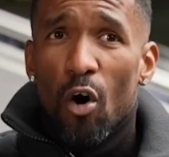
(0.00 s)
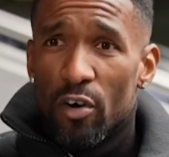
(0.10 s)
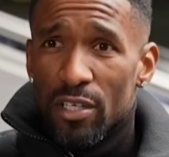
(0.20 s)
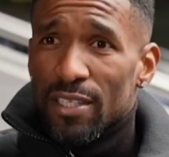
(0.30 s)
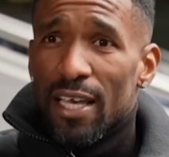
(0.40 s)

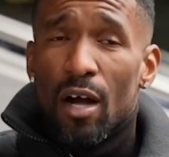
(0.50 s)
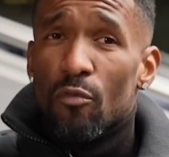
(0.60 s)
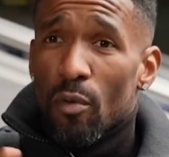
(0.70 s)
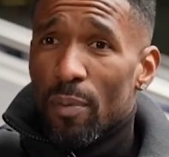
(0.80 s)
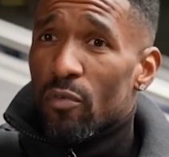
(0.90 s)
On his day, come
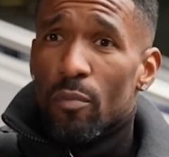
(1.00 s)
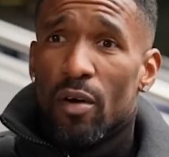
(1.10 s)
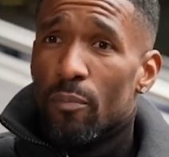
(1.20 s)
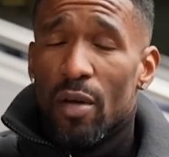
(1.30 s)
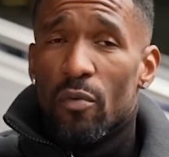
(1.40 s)
for play from
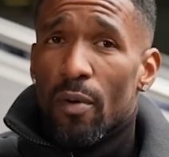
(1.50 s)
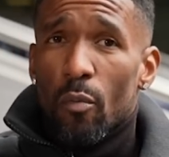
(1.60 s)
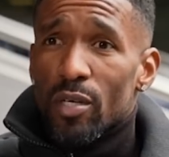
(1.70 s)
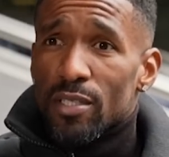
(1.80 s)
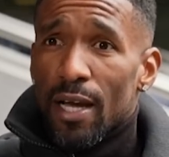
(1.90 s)
play with him at
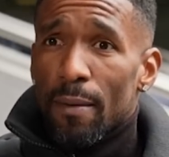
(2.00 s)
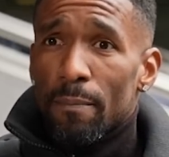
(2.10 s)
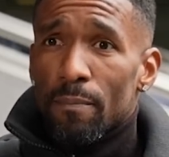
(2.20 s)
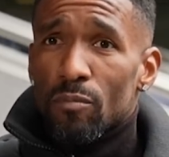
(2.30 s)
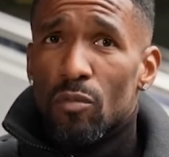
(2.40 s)
West
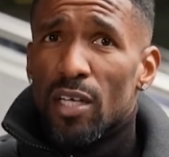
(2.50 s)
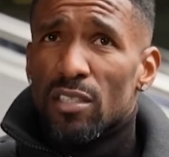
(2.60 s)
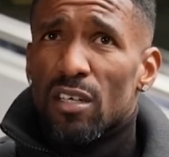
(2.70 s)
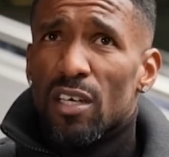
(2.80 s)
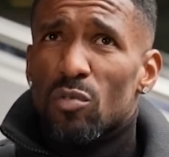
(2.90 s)
Ham as
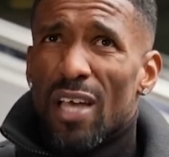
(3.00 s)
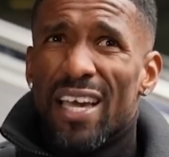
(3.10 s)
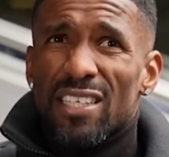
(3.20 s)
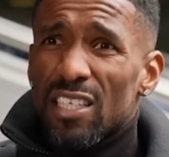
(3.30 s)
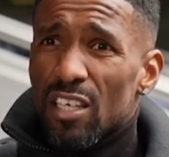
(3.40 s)
a he was an
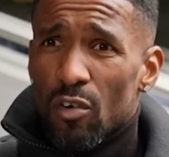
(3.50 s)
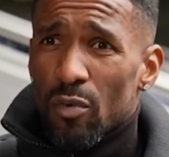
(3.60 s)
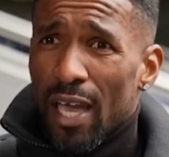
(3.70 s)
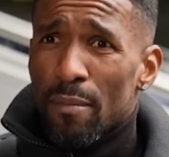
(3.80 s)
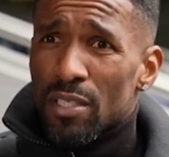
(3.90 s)
eighteen year
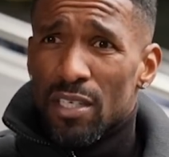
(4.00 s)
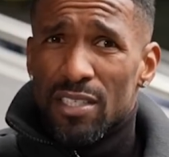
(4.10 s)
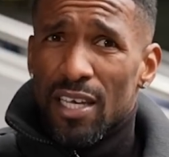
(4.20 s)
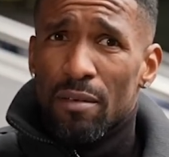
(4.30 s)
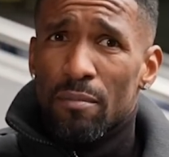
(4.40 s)
old. Came into the
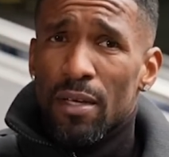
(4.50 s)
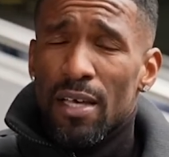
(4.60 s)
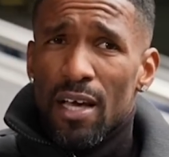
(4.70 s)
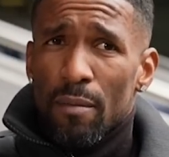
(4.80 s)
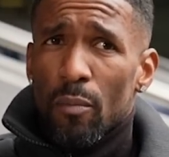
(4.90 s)
team.
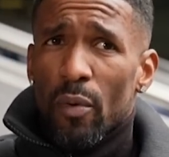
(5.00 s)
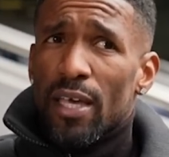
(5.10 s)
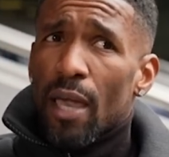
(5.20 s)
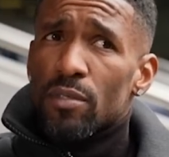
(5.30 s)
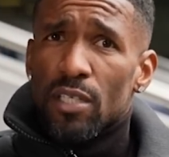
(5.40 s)
I remember when he
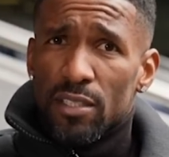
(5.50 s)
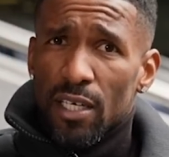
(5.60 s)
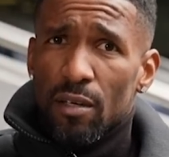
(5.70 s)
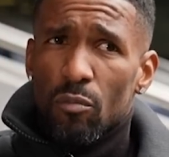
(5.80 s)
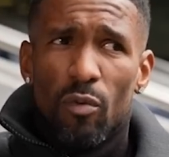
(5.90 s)
came into the
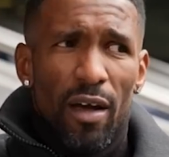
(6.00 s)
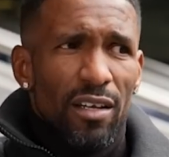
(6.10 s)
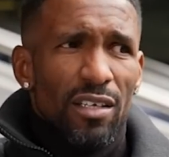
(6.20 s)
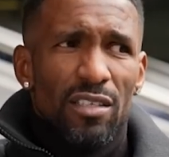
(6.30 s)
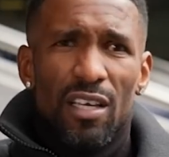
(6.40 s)
team, we were
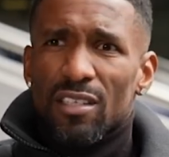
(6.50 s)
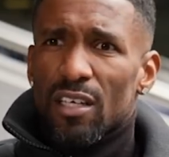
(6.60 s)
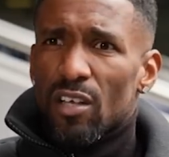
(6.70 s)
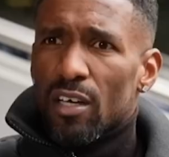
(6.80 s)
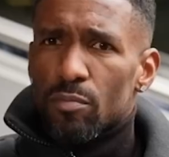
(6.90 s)
like, this kid,
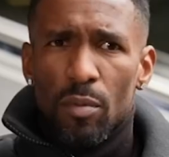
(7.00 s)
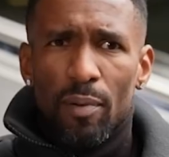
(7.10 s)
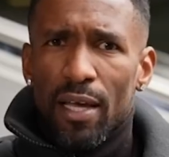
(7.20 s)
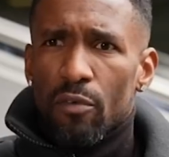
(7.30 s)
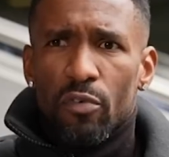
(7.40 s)
it's like he's been
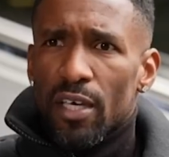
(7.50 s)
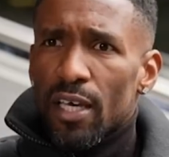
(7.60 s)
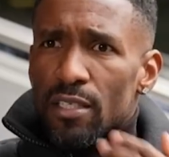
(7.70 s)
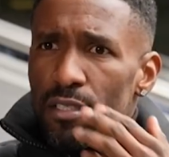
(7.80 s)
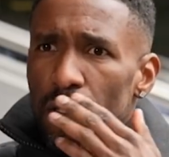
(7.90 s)
playing there for
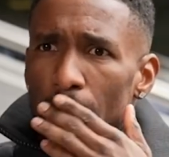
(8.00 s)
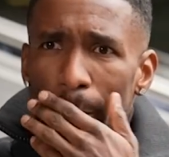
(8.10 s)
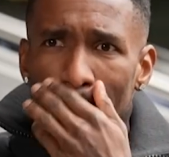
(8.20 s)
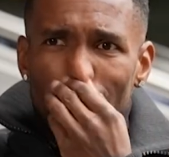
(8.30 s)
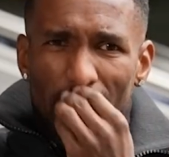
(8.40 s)
years.
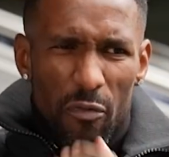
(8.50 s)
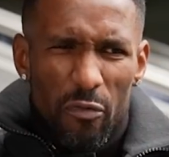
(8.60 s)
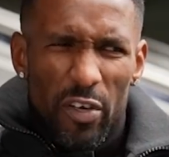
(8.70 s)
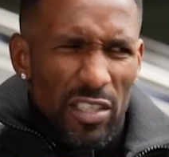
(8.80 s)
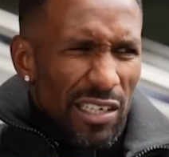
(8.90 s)
Like
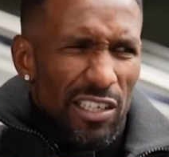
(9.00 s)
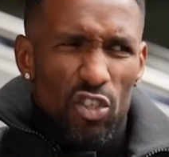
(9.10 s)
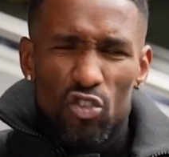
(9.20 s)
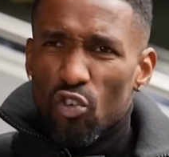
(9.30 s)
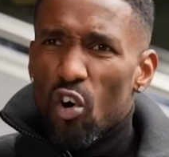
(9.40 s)
physically
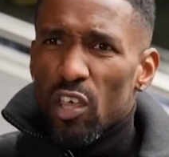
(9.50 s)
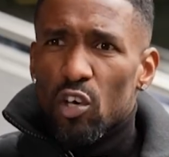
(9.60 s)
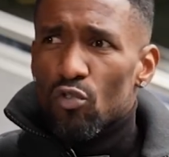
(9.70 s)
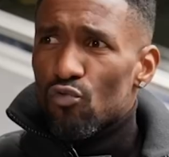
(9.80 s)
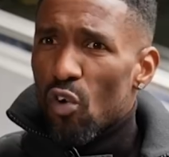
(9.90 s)
strong, he
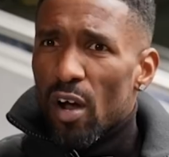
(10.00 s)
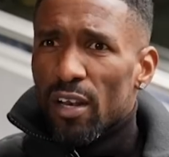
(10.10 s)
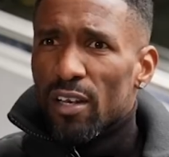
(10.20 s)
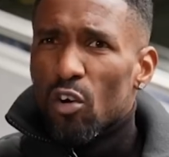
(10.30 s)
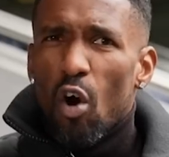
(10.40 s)
could
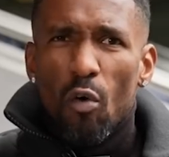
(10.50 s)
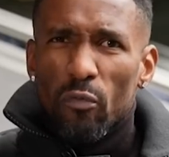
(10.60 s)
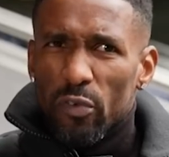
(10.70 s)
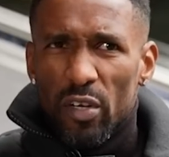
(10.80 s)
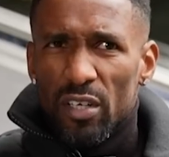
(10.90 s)
run,
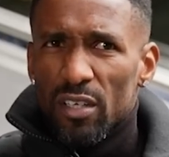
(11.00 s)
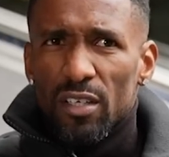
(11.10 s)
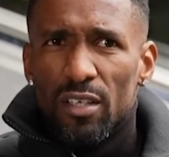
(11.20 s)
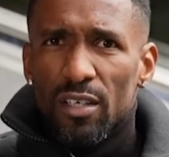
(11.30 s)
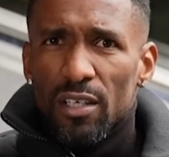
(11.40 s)
confident,
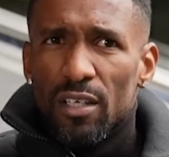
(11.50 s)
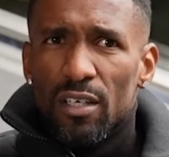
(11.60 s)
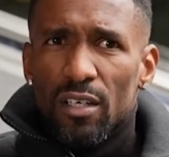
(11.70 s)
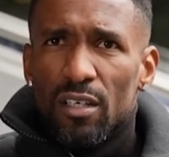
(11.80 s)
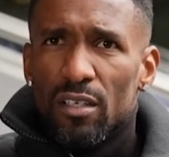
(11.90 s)

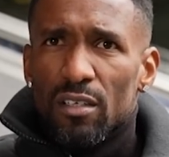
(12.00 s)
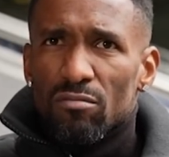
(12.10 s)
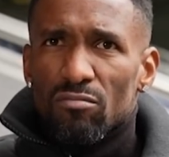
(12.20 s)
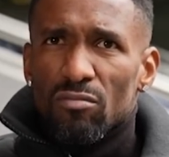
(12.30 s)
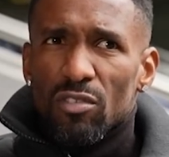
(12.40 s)

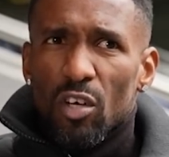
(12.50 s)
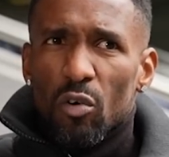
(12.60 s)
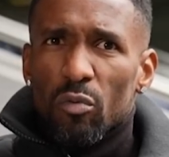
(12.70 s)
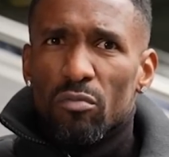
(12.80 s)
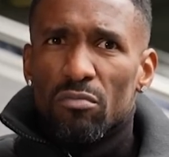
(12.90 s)
you
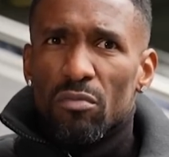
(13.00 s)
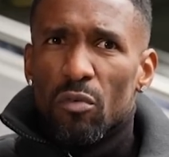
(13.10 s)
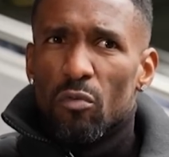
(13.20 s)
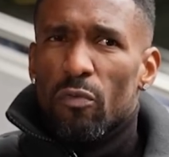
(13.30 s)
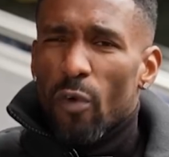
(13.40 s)
know,
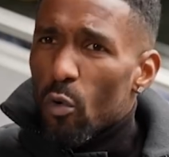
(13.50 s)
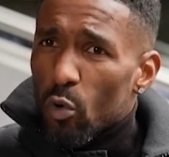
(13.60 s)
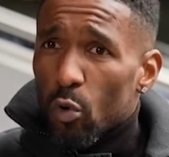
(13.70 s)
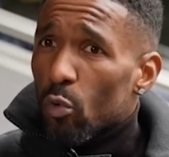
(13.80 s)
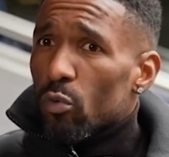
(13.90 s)

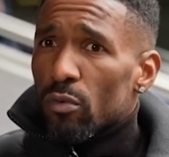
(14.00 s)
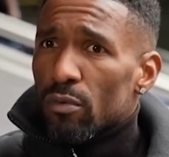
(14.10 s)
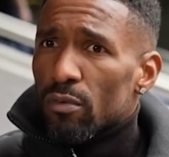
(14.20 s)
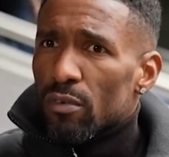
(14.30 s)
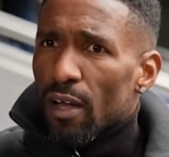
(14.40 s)
vocal.
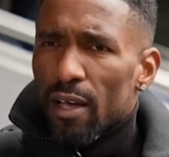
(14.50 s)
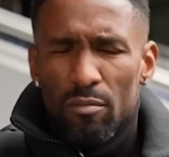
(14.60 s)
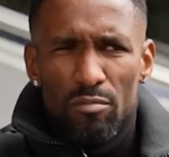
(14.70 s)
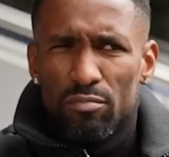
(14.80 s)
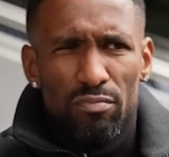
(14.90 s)
Like
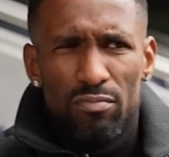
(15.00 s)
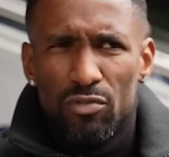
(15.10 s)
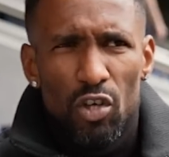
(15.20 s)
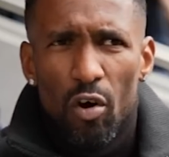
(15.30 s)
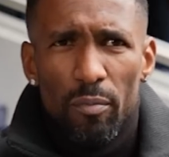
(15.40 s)

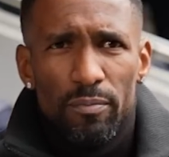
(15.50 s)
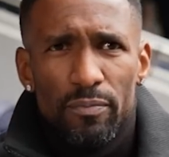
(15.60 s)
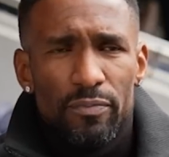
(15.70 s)
top.